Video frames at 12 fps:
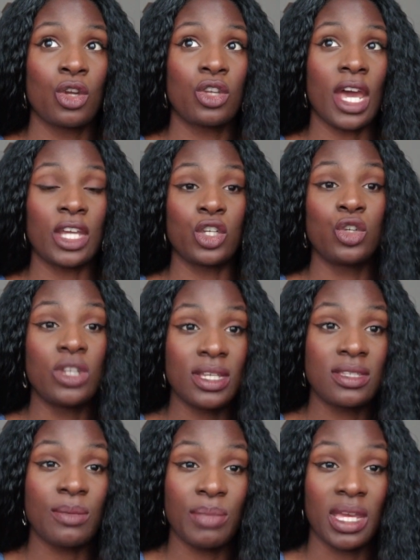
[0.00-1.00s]
that you need
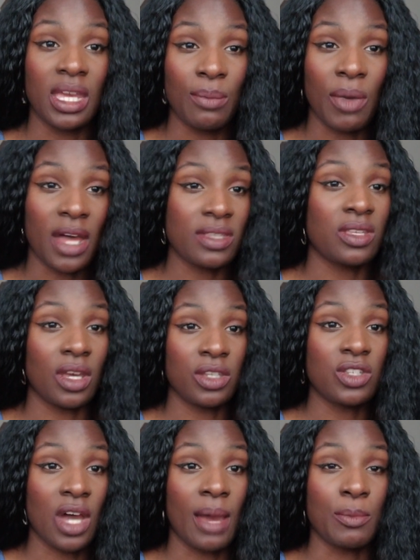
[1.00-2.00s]
to be by a certain
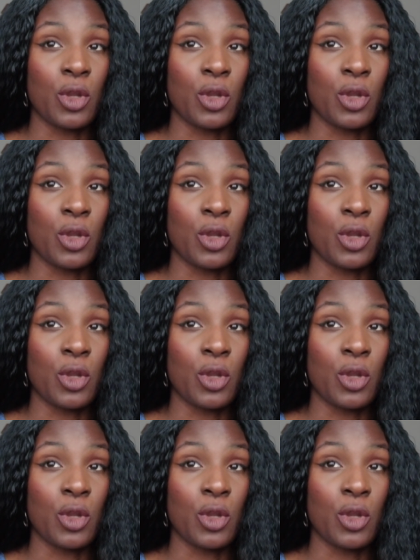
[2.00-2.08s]
time.